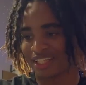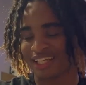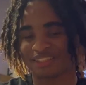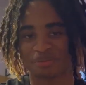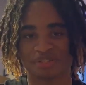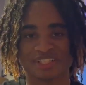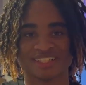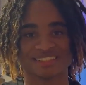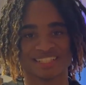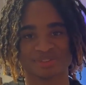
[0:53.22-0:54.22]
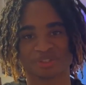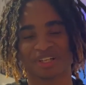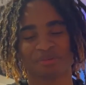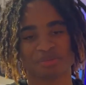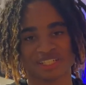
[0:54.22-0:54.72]
I like the winter because that's where
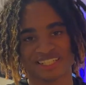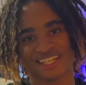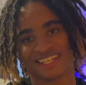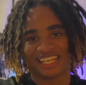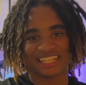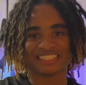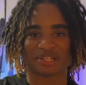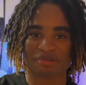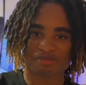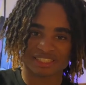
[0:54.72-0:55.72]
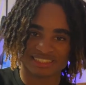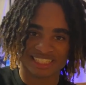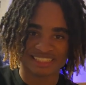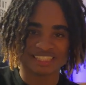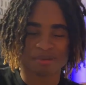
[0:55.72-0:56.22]
all the money at. And it's gonna be my
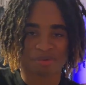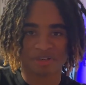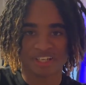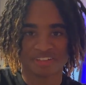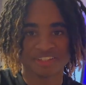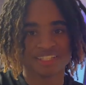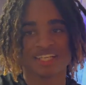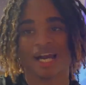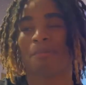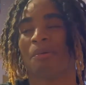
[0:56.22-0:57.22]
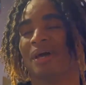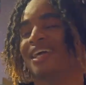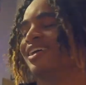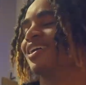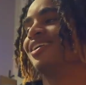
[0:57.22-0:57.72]
second time around. I'm gonna
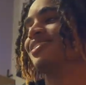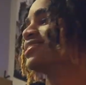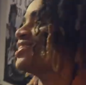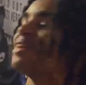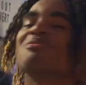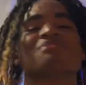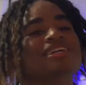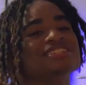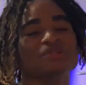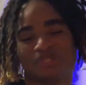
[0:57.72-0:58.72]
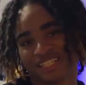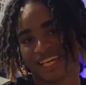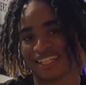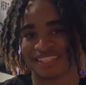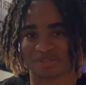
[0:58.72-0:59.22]
make I'm gonna make
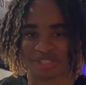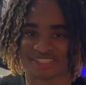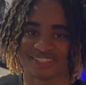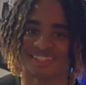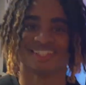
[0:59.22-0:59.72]
200k this winter.